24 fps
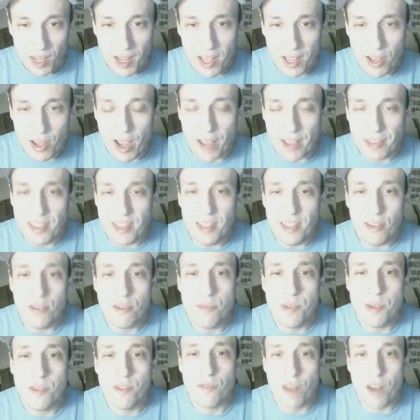I think it would
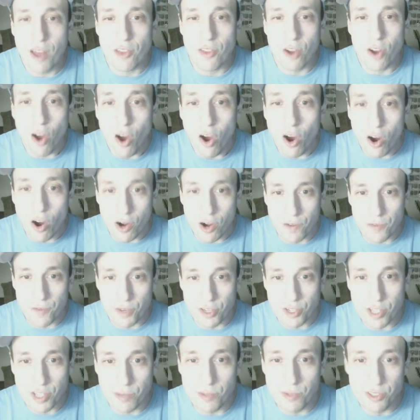be rather hard for
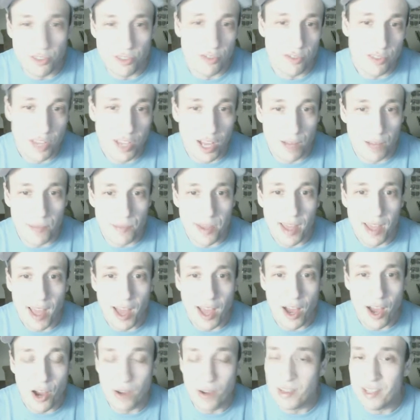someone to tell me
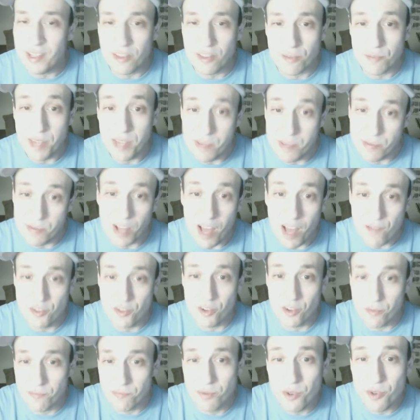how either people
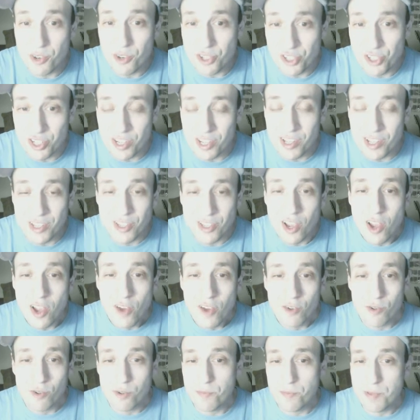having abortions
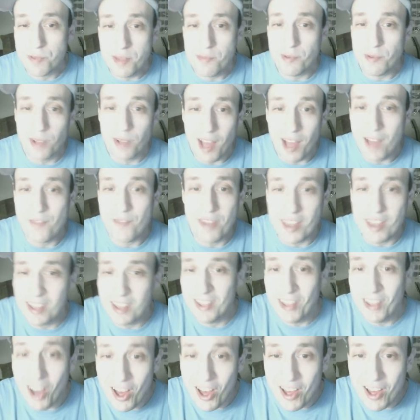or people having
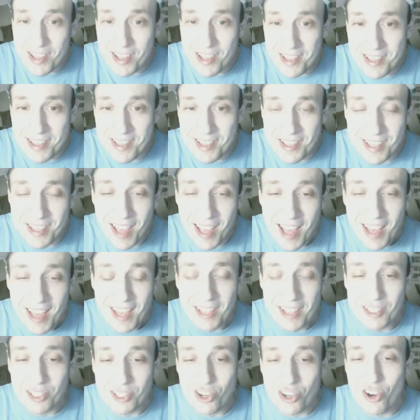guns
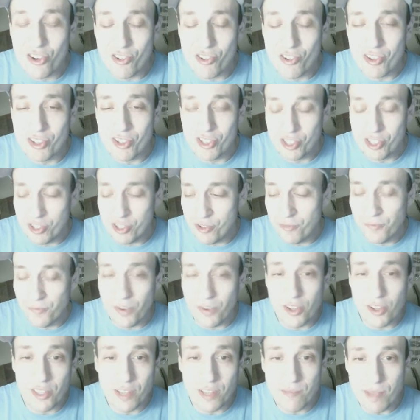is going to
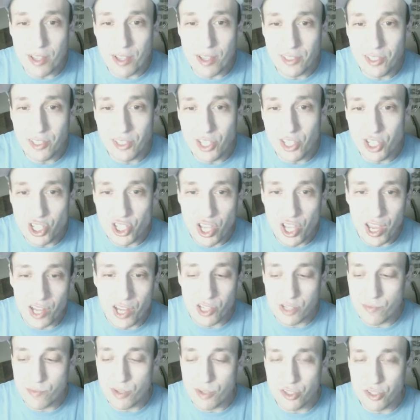fundamentally
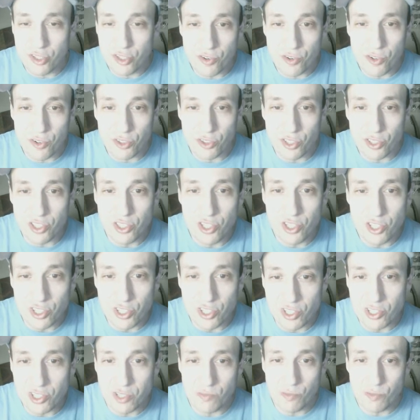change the material
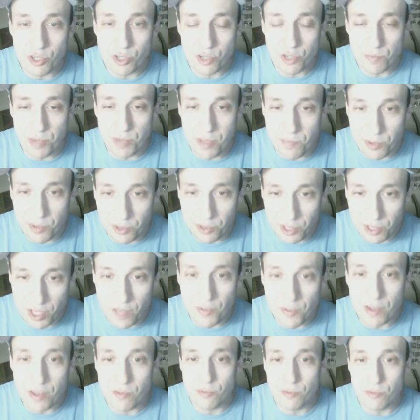conditions in which people
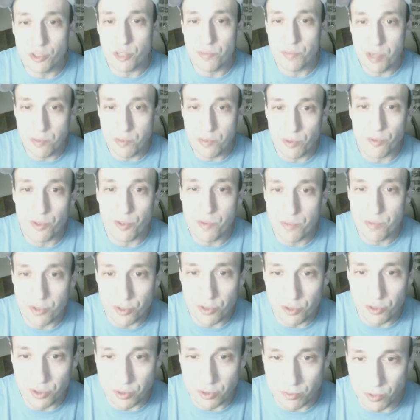live and in which people
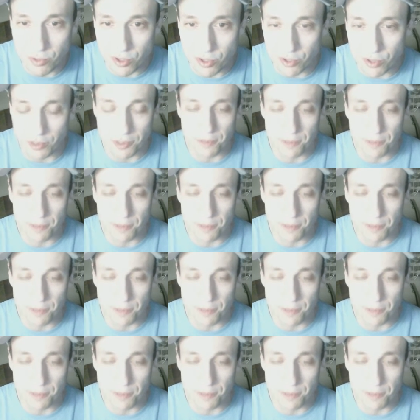reproduce the world.